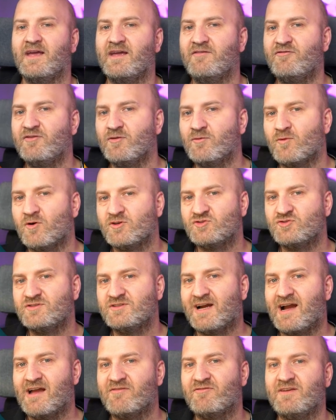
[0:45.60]
If you want to
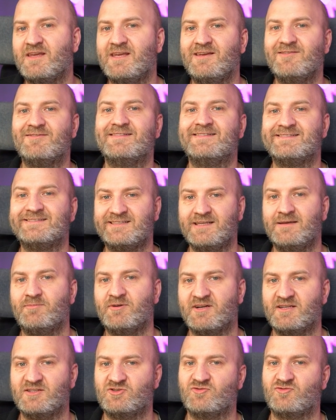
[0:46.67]
dive even deeper
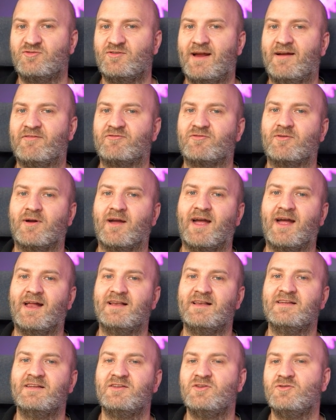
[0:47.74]
into
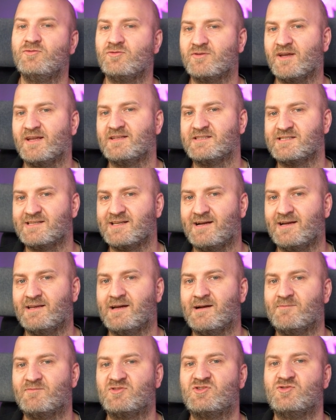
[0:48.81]
GraphQL, you can sign
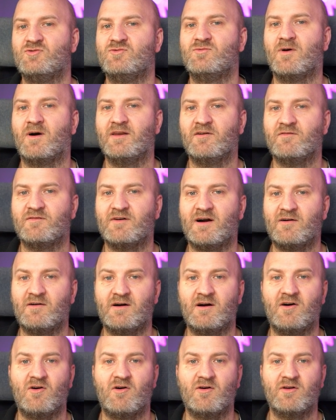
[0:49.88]
up to one of
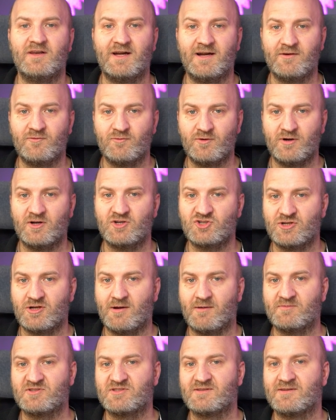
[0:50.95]
our online
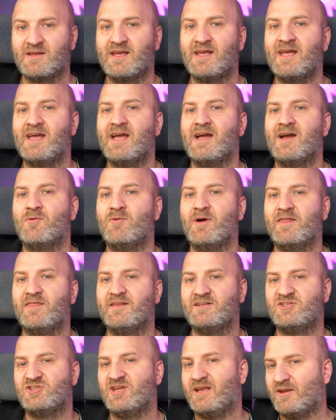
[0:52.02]
workshops where
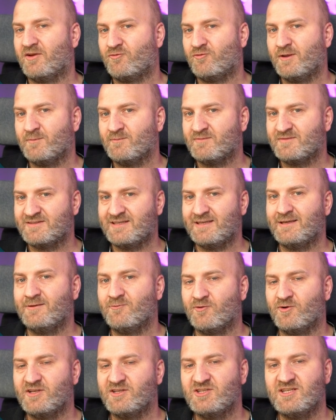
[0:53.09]
the Chili Cream team
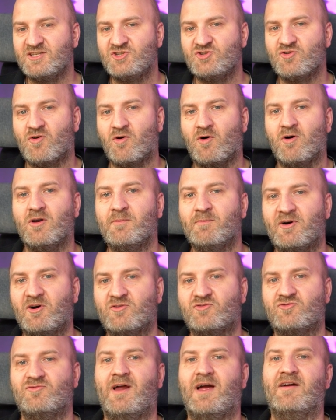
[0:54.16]
will teach you all
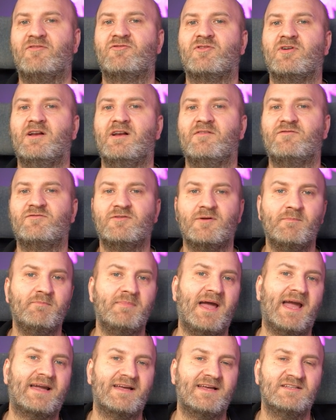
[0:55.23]
about GraphQL from
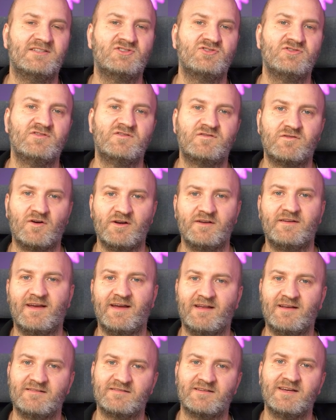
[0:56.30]
backend to
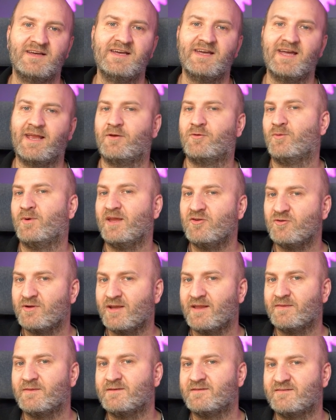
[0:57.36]
frontend and where you
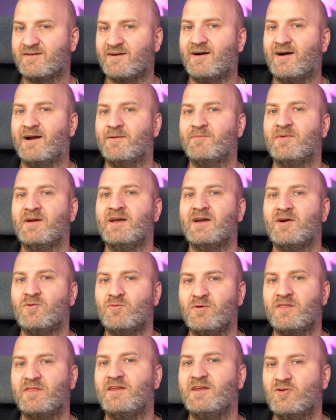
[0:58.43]
get the time
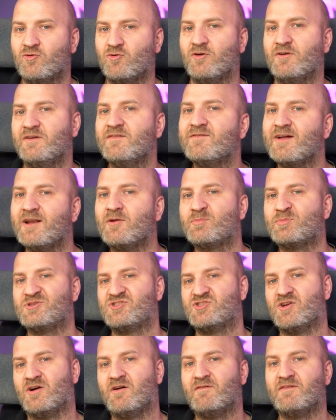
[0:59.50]
with the core
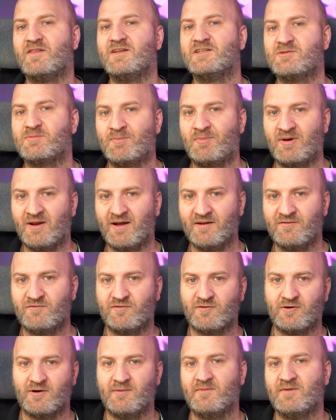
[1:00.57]
developers of this
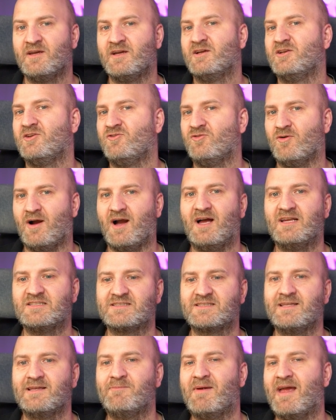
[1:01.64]
platform to ask
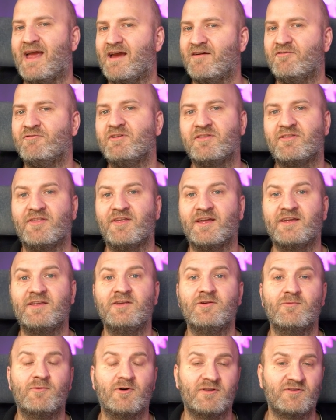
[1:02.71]
them everything
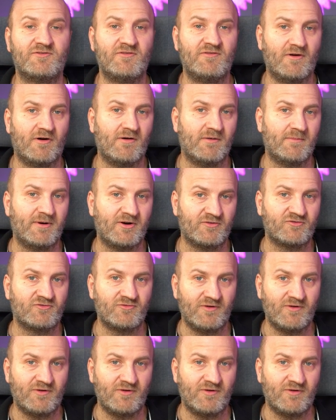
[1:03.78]
you want to know about